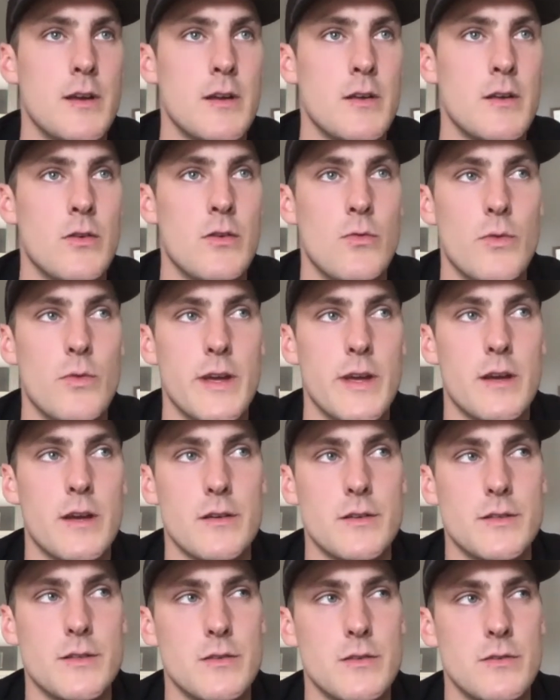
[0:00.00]
a week
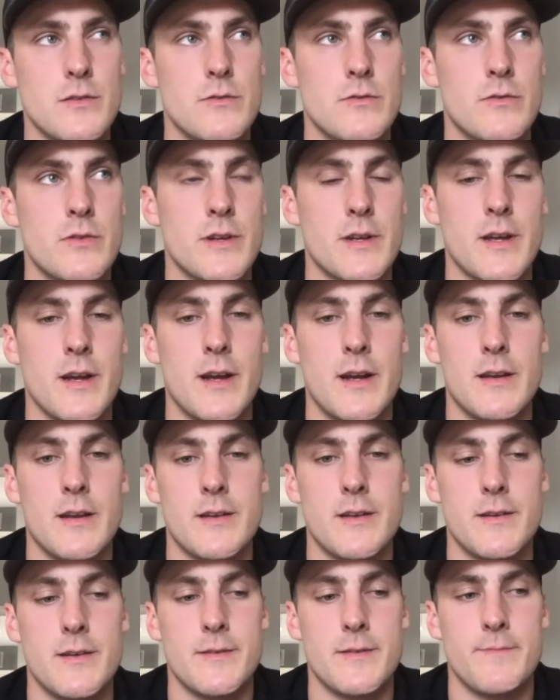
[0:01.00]
or two to kind
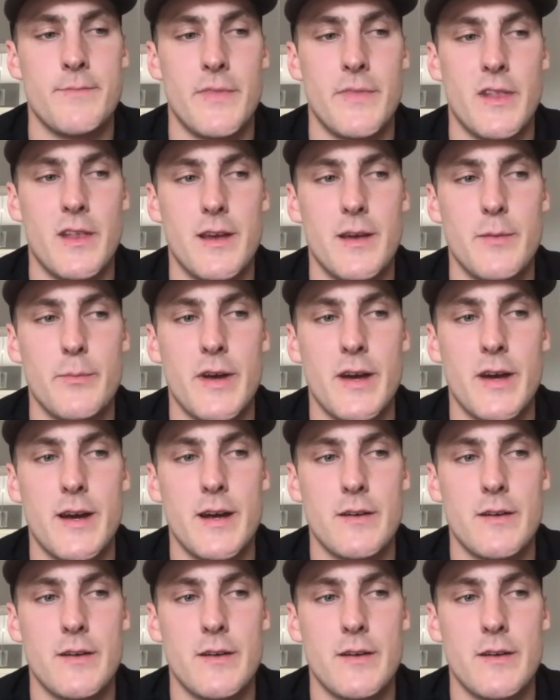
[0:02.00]
of lay back,